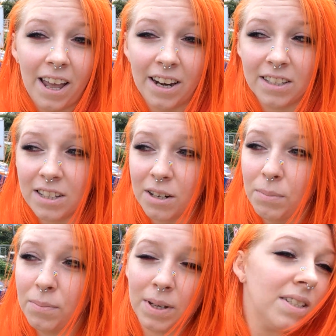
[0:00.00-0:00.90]
and it's gonna
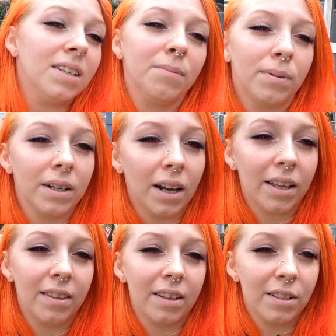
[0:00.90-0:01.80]
be messy, but
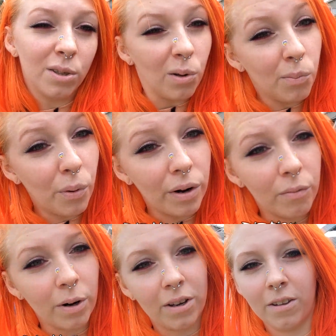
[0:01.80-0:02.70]
I think that's the whole point
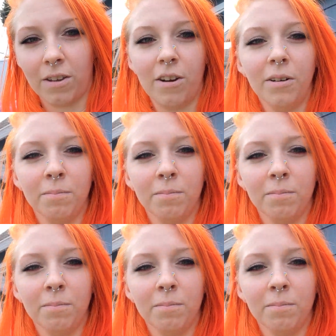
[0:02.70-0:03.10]
of working on the car.